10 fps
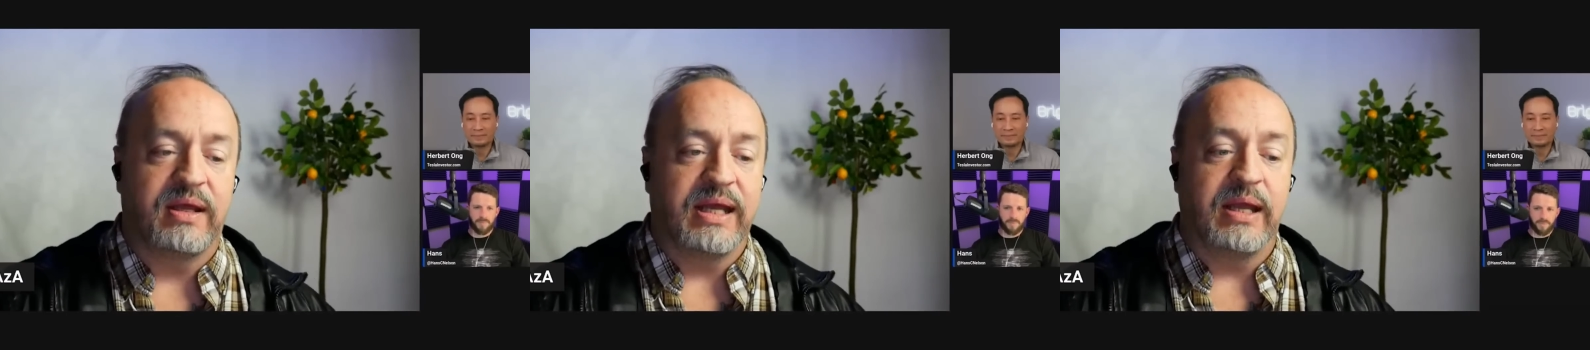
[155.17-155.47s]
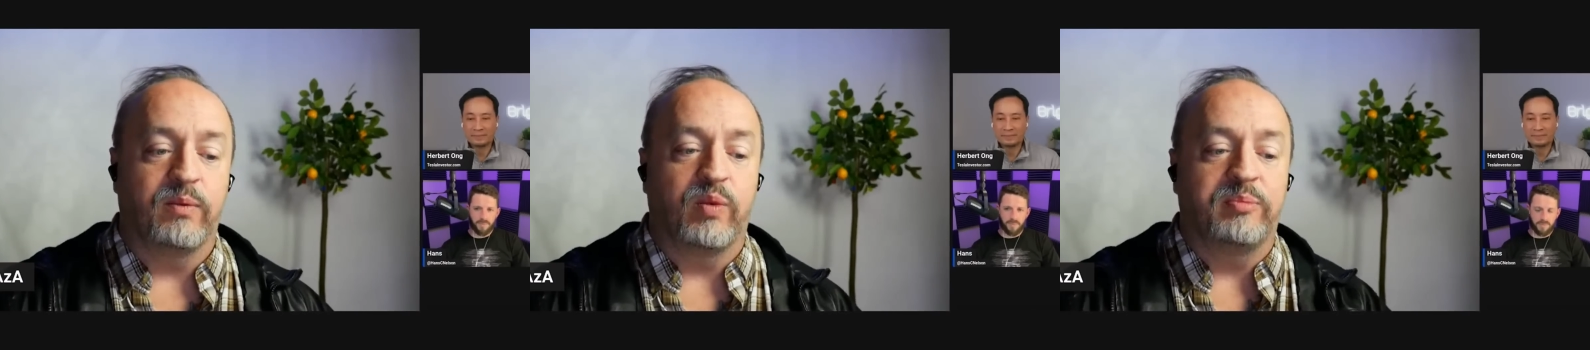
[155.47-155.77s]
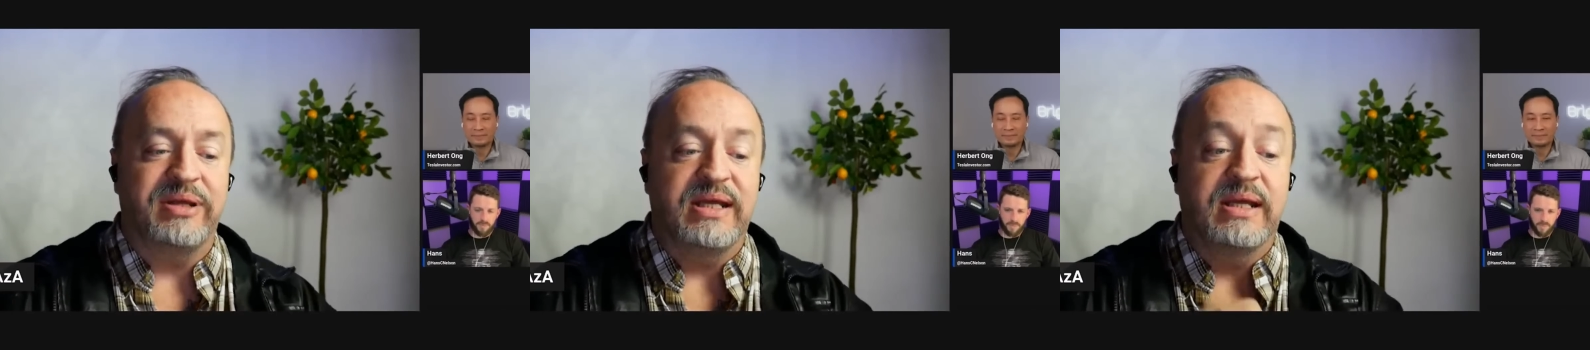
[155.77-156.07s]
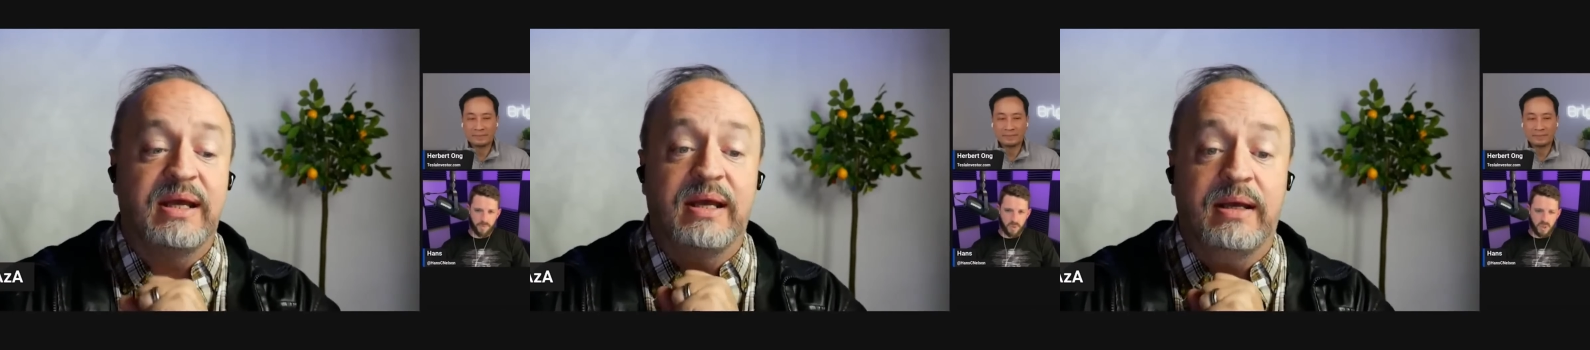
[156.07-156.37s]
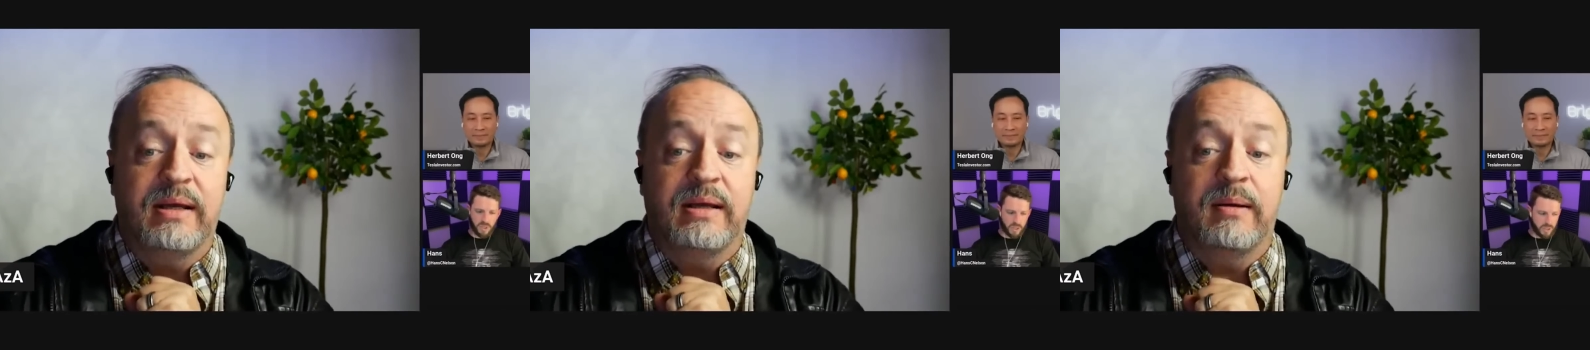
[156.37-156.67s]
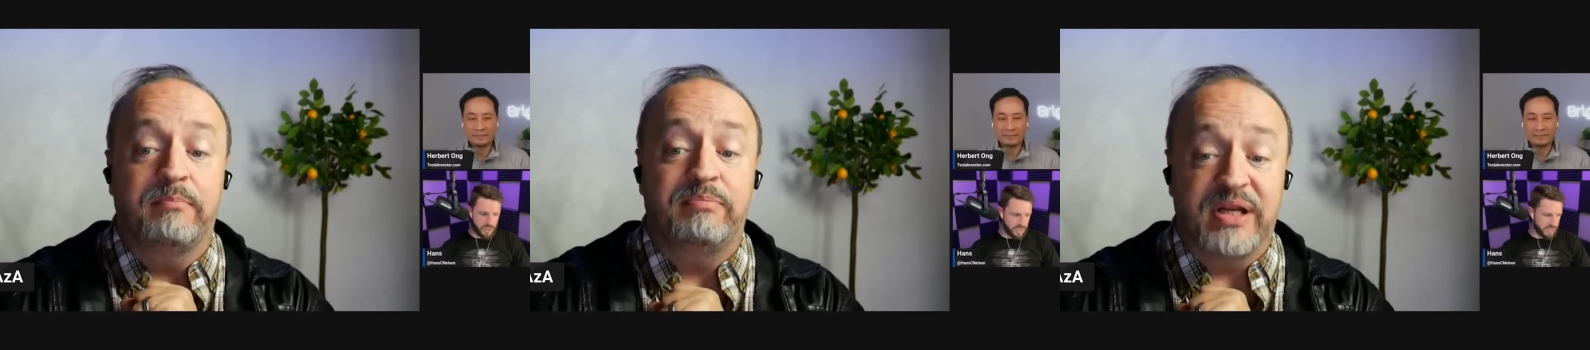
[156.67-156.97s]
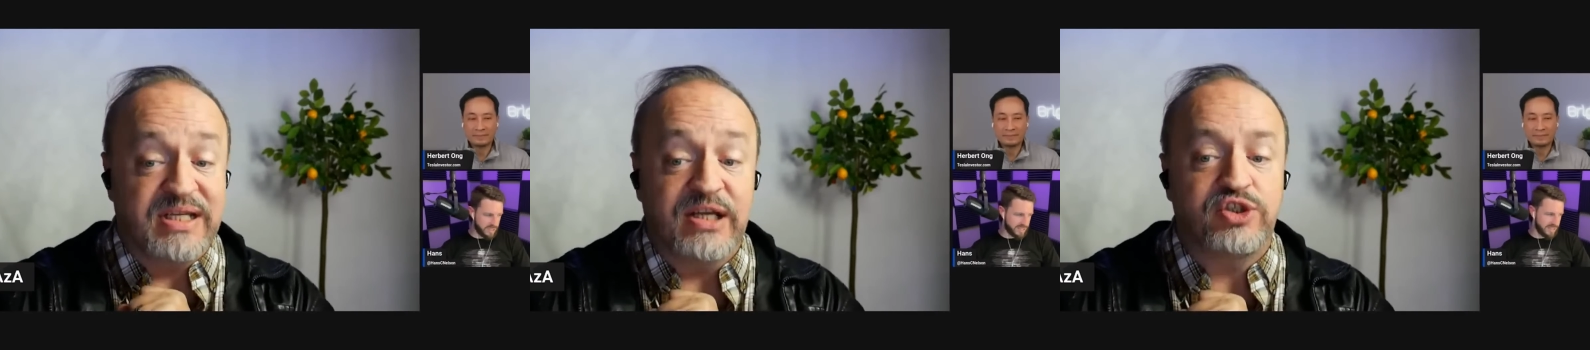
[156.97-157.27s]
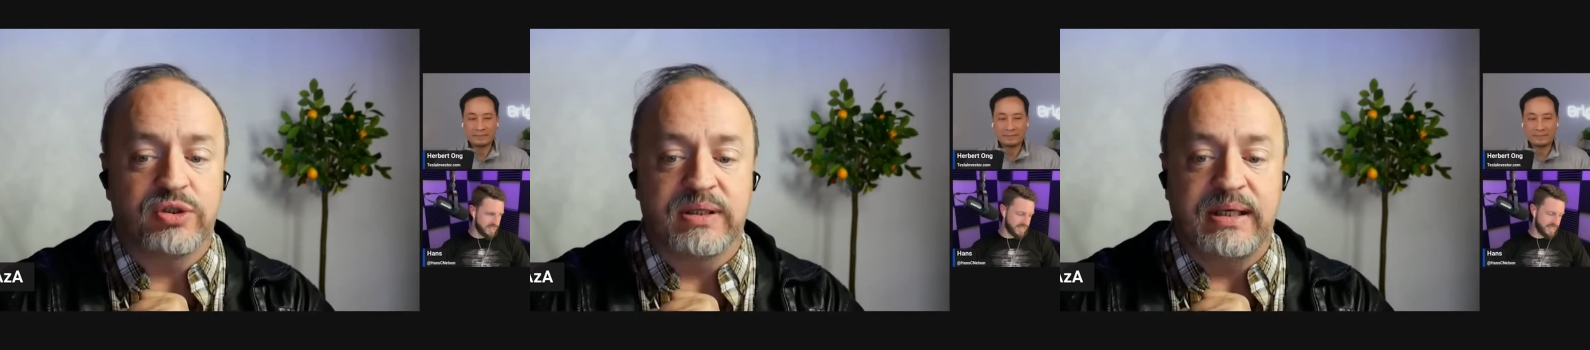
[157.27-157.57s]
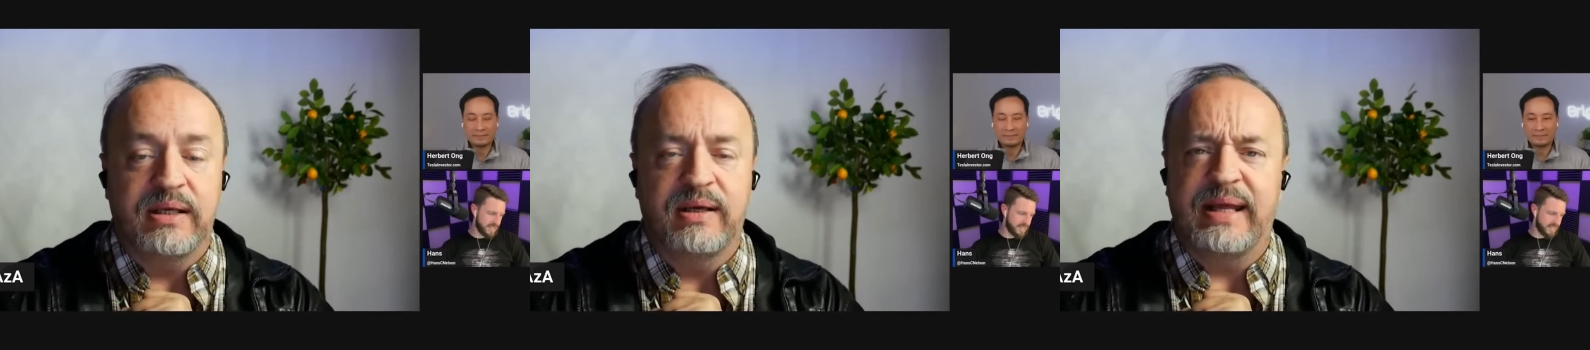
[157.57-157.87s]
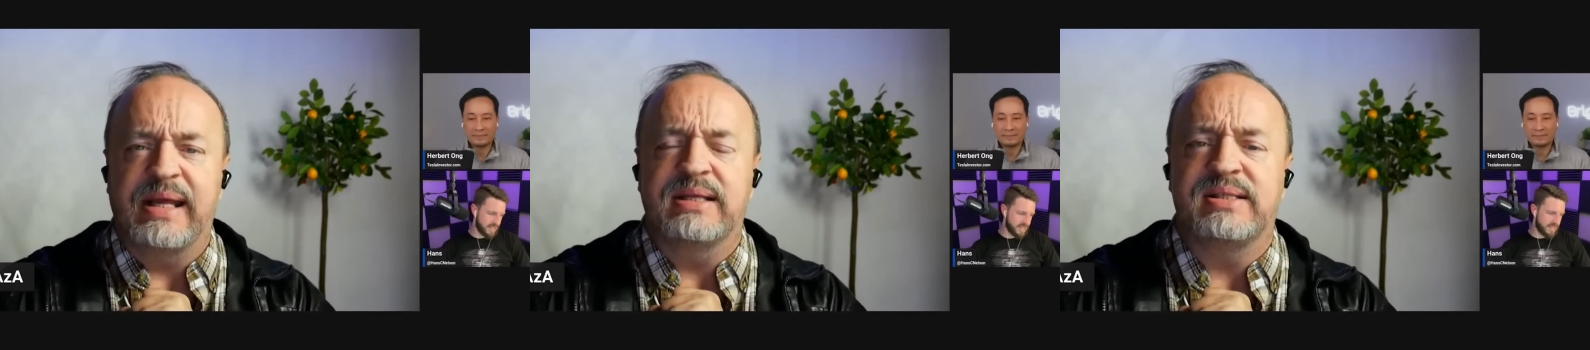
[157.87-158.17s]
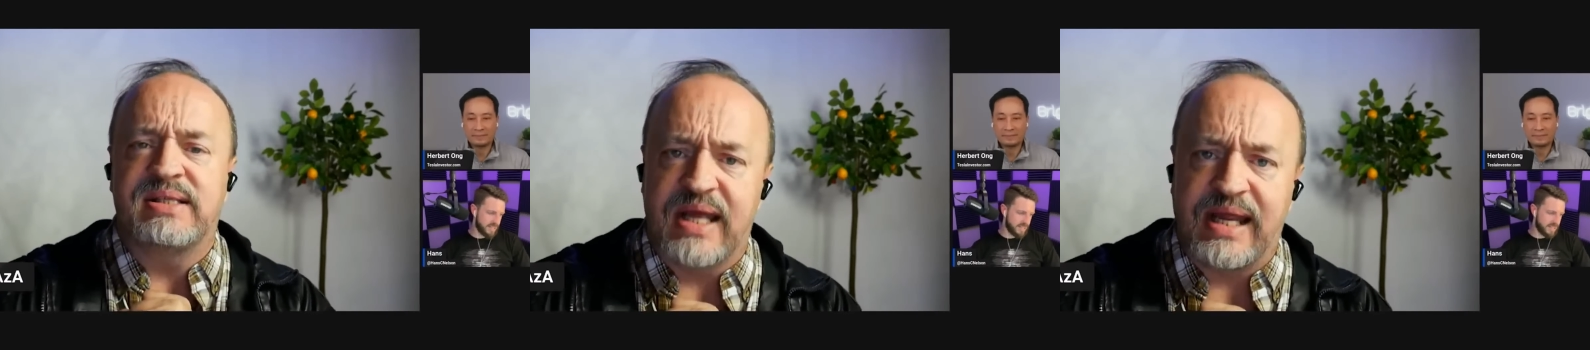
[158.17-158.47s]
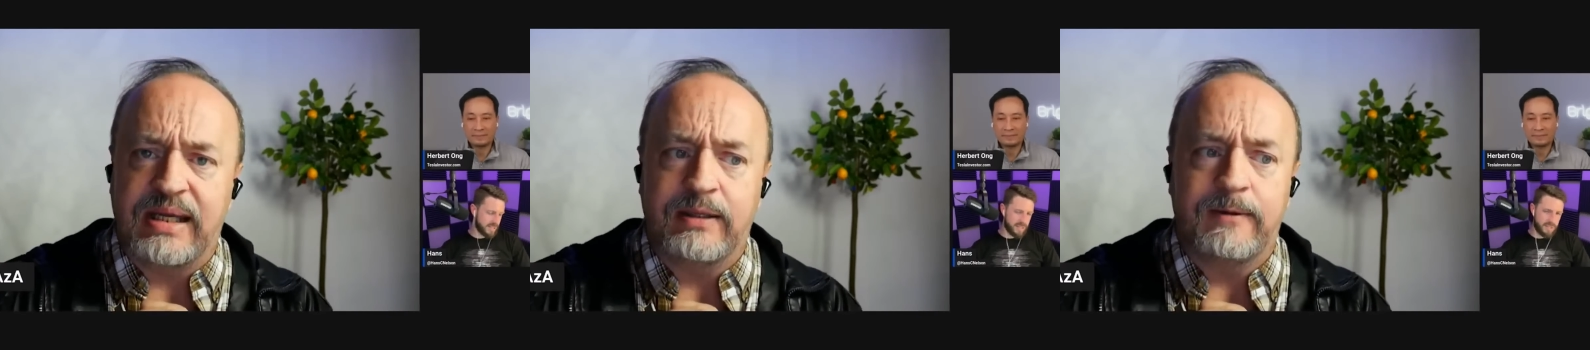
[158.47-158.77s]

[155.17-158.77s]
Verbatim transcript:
Speaker 1: It will be potentially insane.